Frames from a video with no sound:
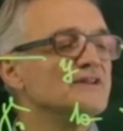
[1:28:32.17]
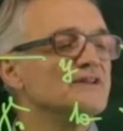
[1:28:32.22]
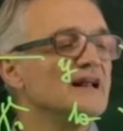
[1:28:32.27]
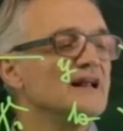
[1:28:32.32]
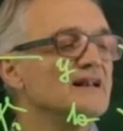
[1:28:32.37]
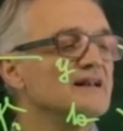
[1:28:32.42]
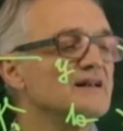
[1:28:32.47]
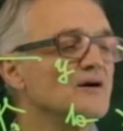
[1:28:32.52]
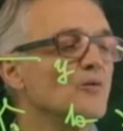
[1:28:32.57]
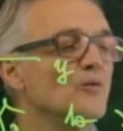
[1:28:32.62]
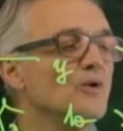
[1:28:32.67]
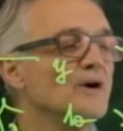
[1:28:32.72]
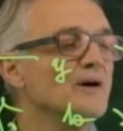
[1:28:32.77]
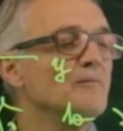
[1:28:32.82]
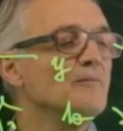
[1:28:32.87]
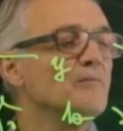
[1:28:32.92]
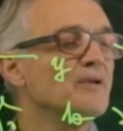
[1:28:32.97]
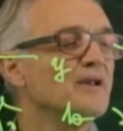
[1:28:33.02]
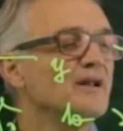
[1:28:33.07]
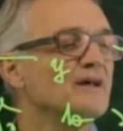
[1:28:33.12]
delta
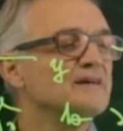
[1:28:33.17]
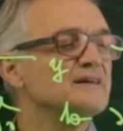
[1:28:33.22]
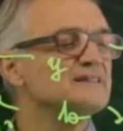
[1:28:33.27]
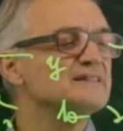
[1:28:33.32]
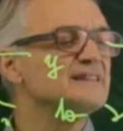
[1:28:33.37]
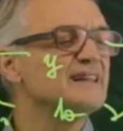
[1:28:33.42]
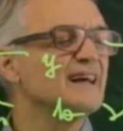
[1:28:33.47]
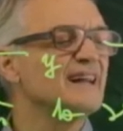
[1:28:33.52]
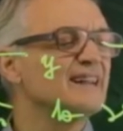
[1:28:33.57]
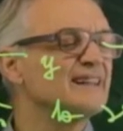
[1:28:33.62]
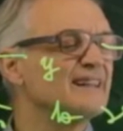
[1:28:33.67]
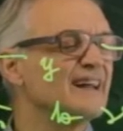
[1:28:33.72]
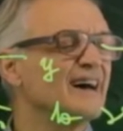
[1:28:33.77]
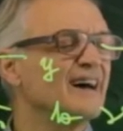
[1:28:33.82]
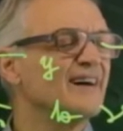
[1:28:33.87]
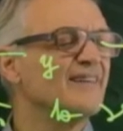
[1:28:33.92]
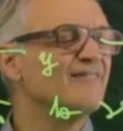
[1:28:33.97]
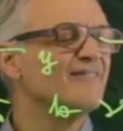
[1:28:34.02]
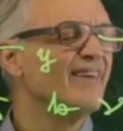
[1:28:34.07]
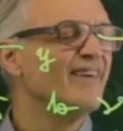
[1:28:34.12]
1 plus delta
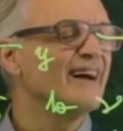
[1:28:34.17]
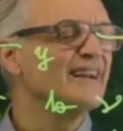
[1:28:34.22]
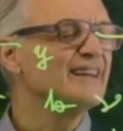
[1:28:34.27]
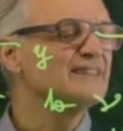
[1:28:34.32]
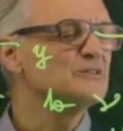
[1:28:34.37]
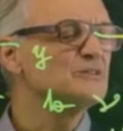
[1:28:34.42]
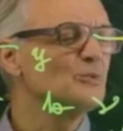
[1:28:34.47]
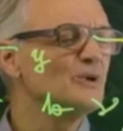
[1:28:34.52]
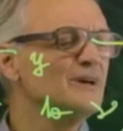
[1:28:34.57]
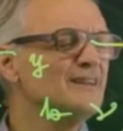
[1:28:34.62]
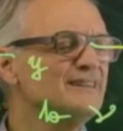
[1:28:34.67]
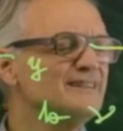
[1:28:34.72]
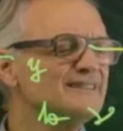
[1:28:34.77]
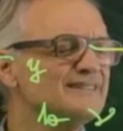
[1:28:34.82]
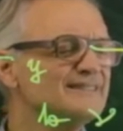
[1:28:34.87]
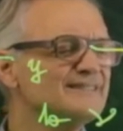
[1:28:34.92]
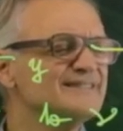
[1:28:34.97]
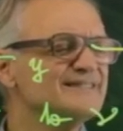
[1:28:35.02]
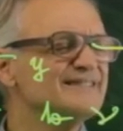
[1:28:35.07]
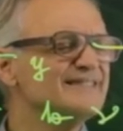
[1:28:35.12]
minus 1.
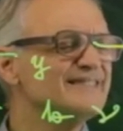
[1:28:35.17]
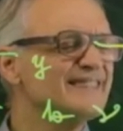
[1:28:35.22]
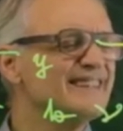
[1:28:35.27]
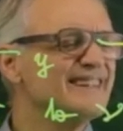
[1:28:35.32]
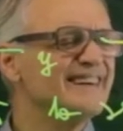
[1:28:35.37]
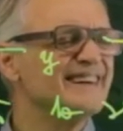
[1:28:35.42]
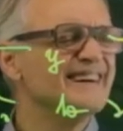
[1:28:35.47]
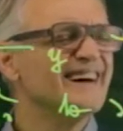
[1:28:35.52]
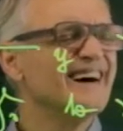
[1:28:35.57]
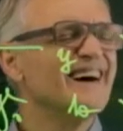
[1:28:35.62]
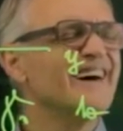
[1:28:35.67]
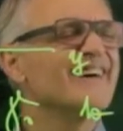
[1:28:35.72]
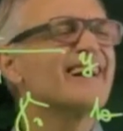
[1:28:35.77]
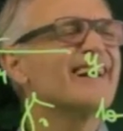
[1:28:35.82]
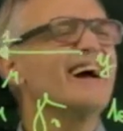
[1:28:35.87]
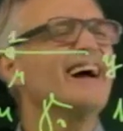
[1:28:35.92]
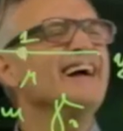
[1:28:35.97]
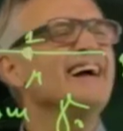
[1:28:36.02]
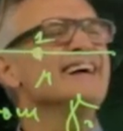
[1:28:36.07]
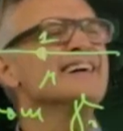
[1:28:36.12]

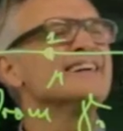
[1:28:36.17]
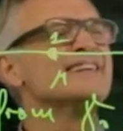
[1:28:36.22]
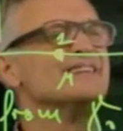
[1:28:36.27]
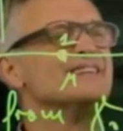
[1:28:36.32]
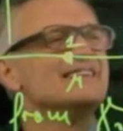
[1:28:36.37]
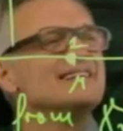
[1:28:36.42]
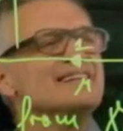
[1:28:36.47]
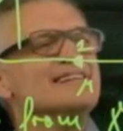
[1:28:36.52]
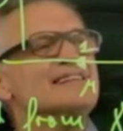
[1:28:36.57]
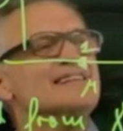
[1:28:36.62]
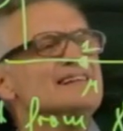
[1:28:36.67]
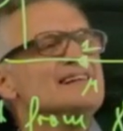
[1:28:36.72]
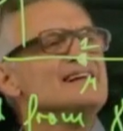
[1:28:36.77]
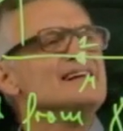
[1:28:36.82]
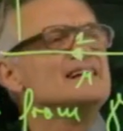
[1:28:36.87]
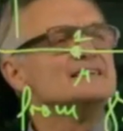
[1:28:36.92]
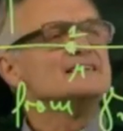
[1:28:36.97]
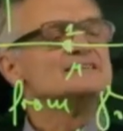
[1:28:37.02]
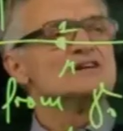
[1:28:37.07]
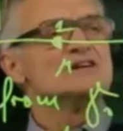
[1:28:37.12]
Okay,
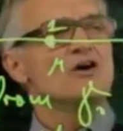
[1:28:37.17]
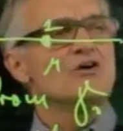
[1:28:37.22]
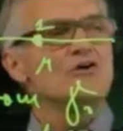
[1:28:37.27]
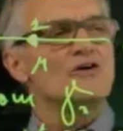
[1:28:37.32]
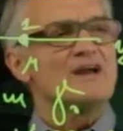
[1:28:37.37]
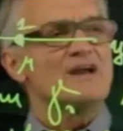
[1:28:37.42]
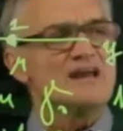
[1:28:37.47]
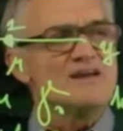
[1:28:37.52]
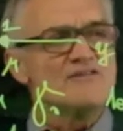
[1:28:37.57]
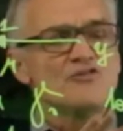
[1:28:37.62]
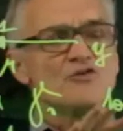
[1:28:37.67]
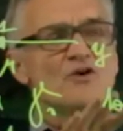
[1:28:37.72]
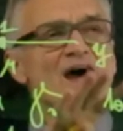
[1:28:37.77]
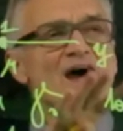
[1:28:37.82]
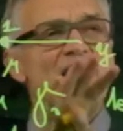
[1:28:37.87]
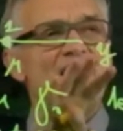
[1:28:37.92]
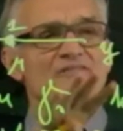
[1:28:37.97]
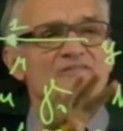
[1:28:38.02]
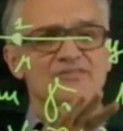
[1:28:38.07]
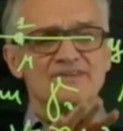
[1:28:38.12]
so if you
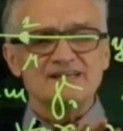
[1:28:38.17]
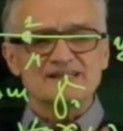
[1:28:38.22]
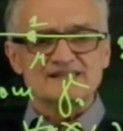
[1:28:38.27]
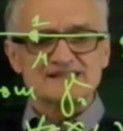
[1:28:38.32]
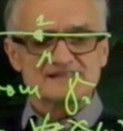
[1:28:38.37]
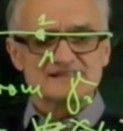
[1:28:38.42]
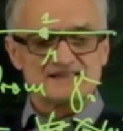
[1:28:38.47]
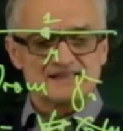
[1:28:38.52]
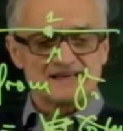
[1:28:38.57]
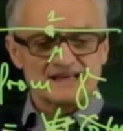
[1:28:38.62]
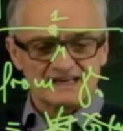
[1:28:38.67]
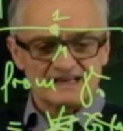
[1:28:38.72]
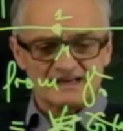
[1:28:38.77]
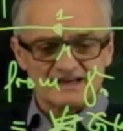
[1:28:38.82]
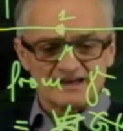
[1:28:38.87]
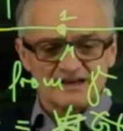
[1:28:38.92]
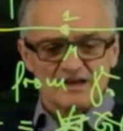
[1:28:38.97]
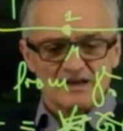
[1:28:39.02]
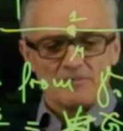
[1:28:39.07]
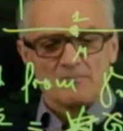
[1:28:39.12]
have this
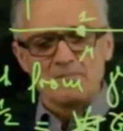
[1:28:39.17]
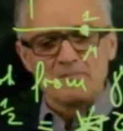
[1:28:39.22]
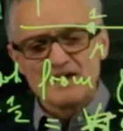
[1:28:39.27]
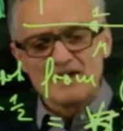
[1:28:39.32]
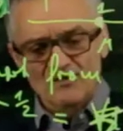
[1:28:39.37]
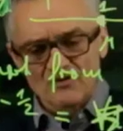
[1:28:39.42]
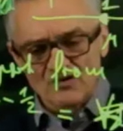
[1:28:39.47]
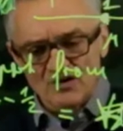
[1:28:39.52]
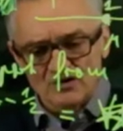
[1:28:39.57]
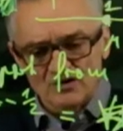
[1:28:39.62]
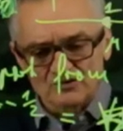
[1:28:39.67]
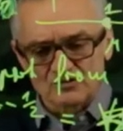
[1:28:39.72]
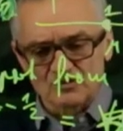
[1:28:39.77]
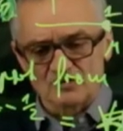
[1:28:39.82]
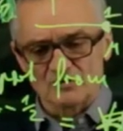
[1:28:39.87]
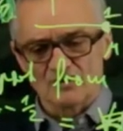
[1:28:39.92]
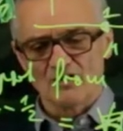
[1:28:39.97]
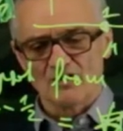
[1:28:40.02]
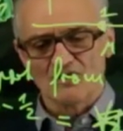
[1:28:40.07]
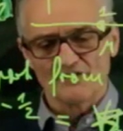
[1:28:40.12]
thing mirrored
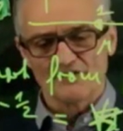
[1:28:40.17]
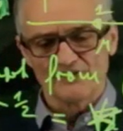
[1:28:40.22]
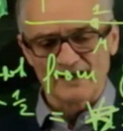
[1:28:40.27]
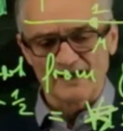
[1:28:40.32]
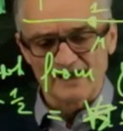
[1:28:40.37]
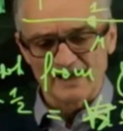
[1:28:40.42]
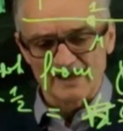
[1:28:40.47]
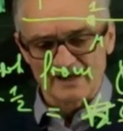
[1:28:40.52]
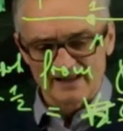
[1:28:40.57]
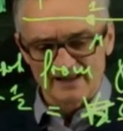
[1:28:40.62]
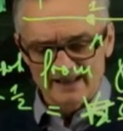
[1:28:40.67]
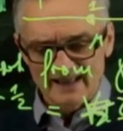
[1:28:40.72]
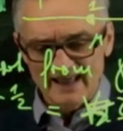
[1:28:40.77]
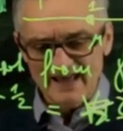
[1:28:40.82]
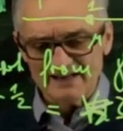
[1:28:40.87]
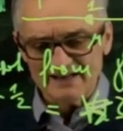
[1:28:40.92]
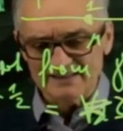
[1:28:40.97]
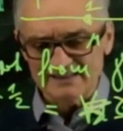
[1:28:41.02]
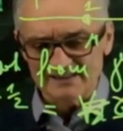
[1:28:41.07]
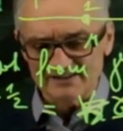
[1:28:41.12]
on the
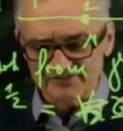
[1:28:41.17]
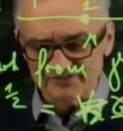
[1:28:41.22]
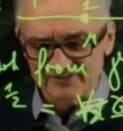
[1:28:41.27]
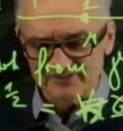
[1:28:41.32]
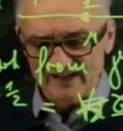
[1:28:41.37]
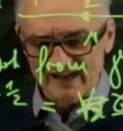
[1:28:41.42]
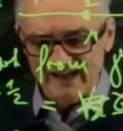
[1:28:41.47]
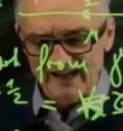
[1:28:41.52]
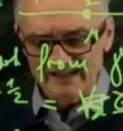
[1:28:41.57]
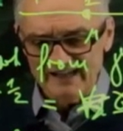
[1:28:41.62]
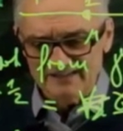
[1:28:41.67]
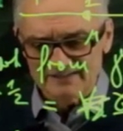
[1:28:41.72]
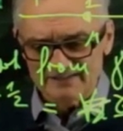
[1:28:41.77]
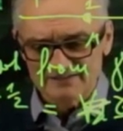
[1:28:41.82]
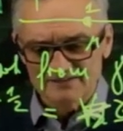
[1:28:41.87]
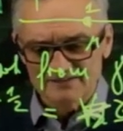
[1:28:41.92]
negative side,